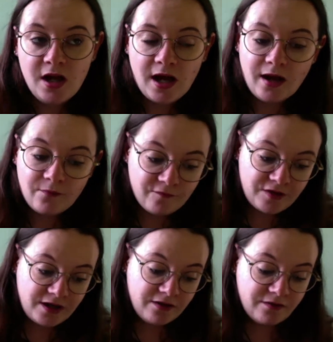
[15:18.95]
um, for
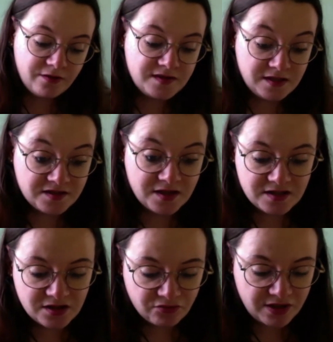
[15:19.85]
the, since I
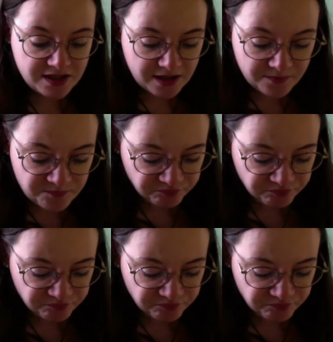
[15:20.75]
did the reading.